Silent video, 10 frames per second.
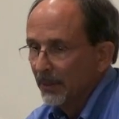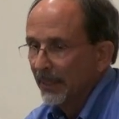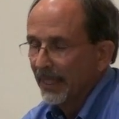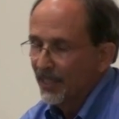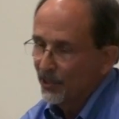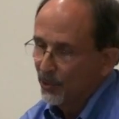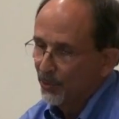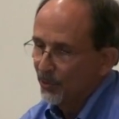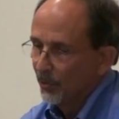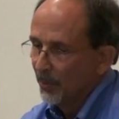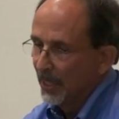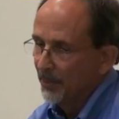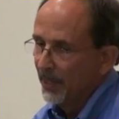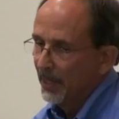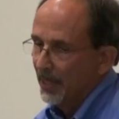And I guess this was to
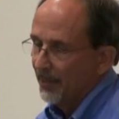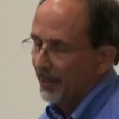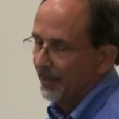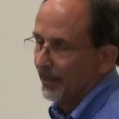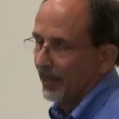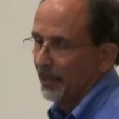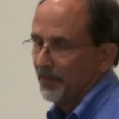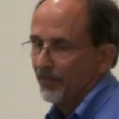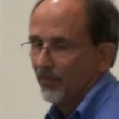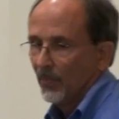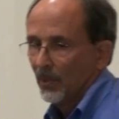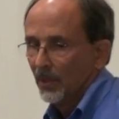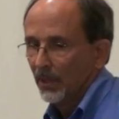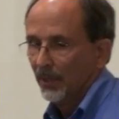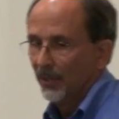remind me that
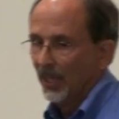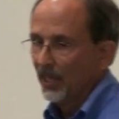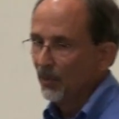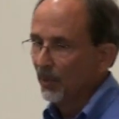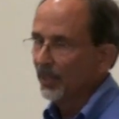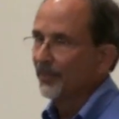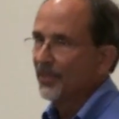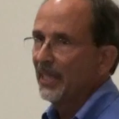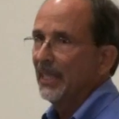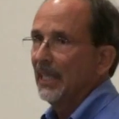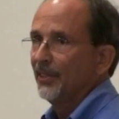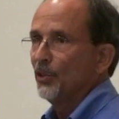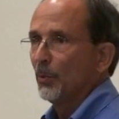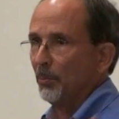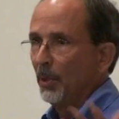the hard work of setting out
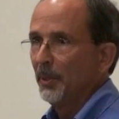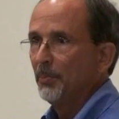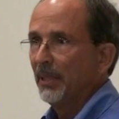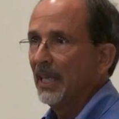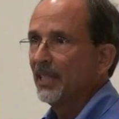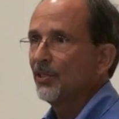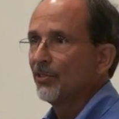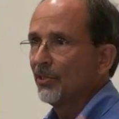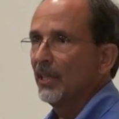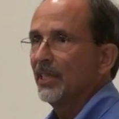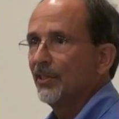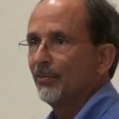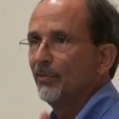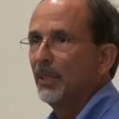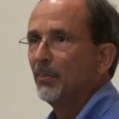these were permanent plots. There's lots
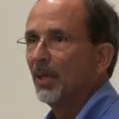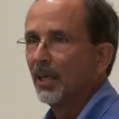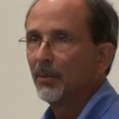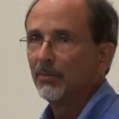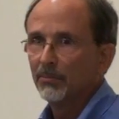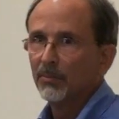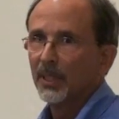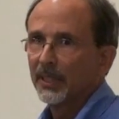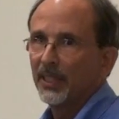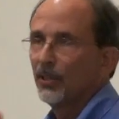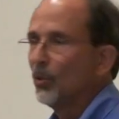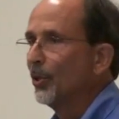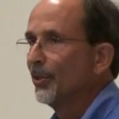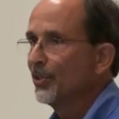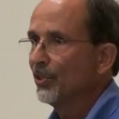of rebar marking
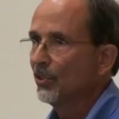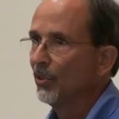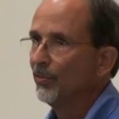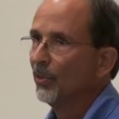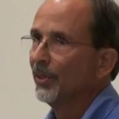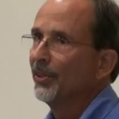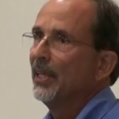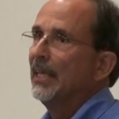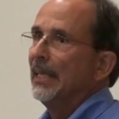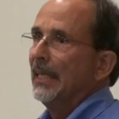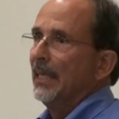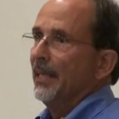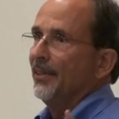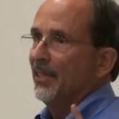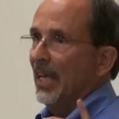corners and so forth.
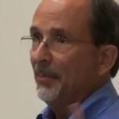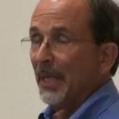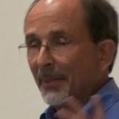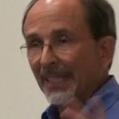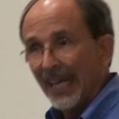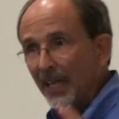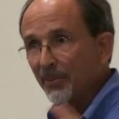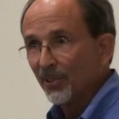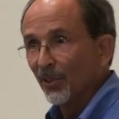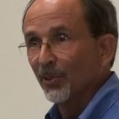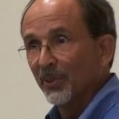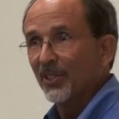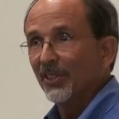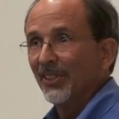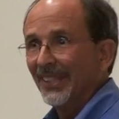The Tamiami limestone,
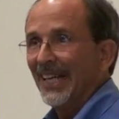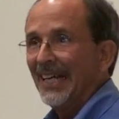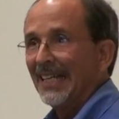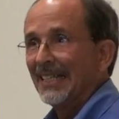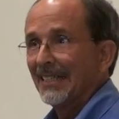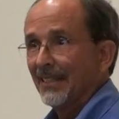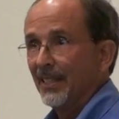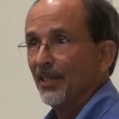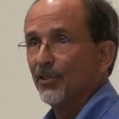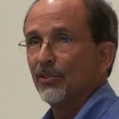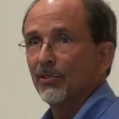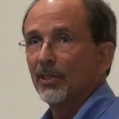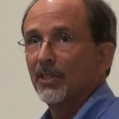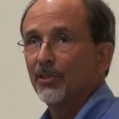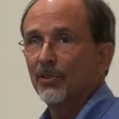which underlies these
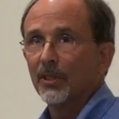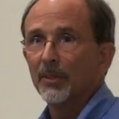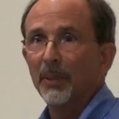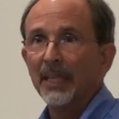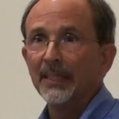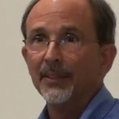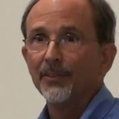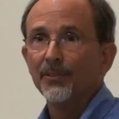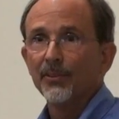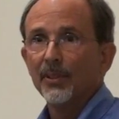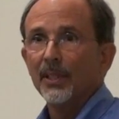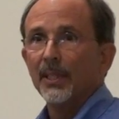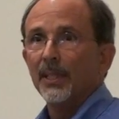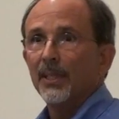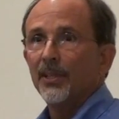pinelands,
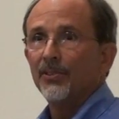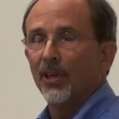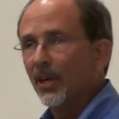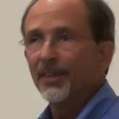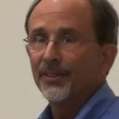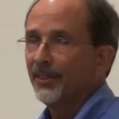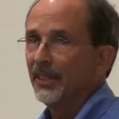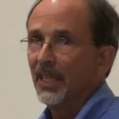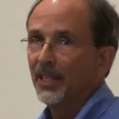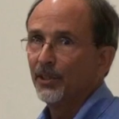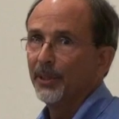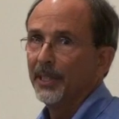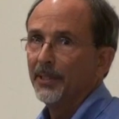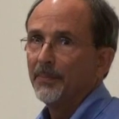is harder than concrete.